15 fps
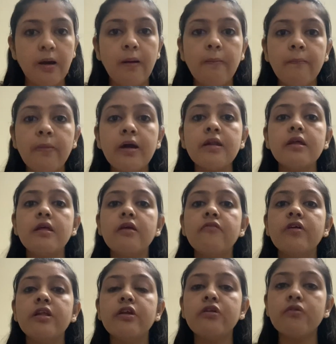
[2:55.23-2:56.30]
But
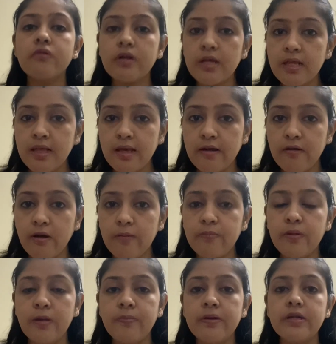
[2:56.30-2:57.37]
even in today's era,
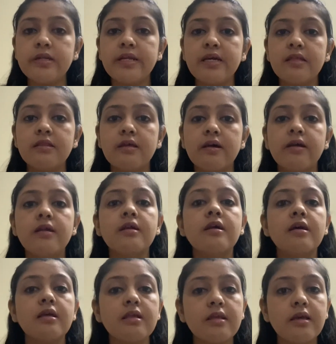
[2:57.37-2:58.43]
people take their
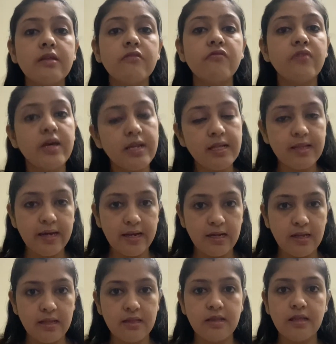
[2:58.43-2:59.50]
skin very
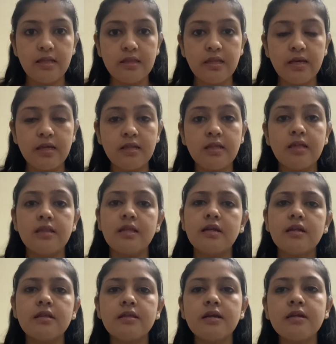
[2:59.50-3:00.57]
lightly. They think that
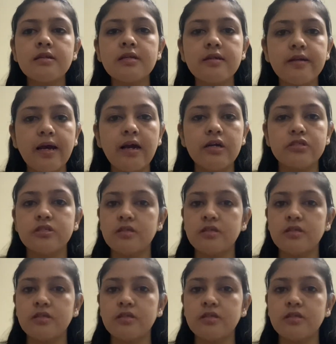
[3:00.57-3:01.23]
it's just a rash,